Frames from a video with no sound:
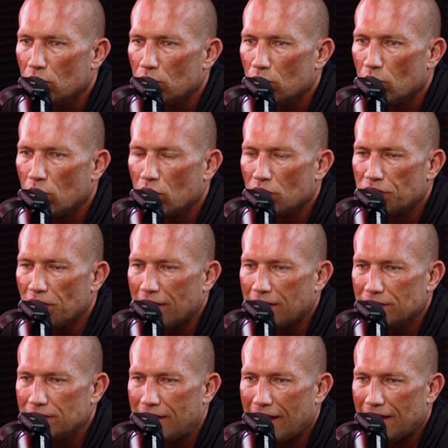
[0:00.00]
Well, if
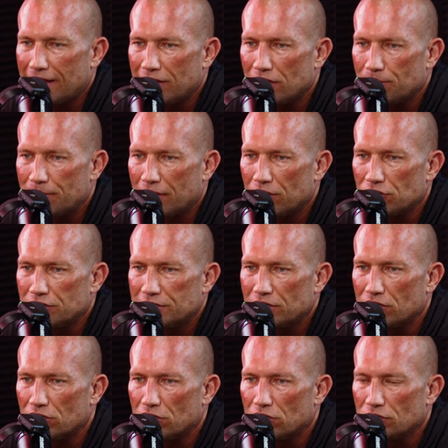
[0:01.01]
I can't get a better
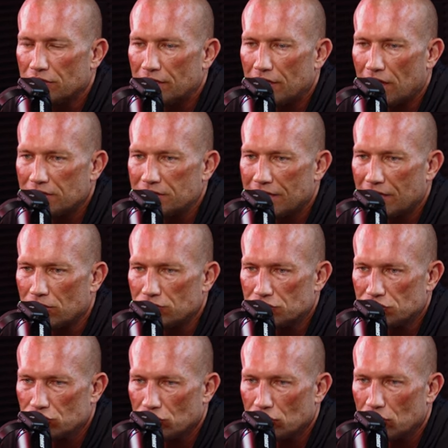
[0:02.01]
deal, then I think I'll
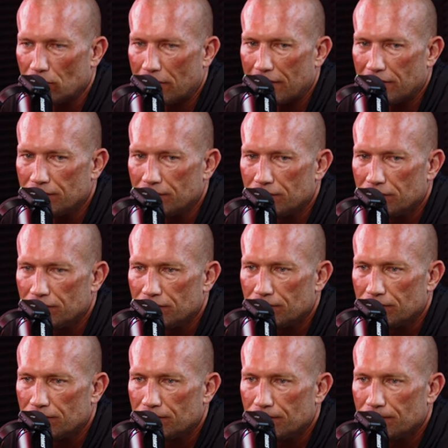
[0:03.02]
just look around.
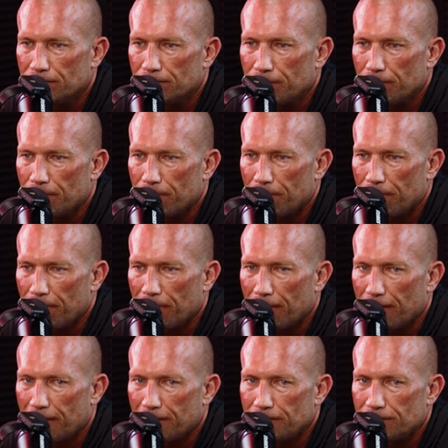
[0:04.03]

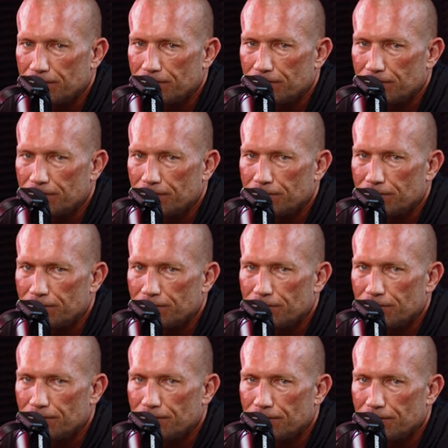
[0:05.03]
Okay.
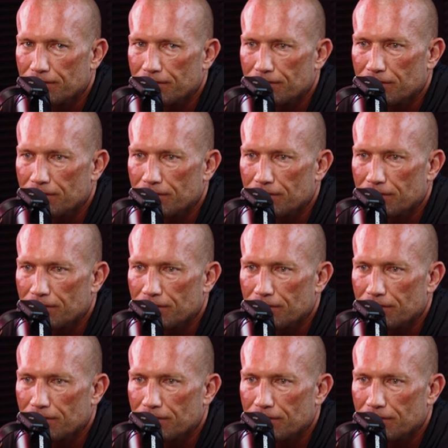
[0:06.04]
Now, do I pass?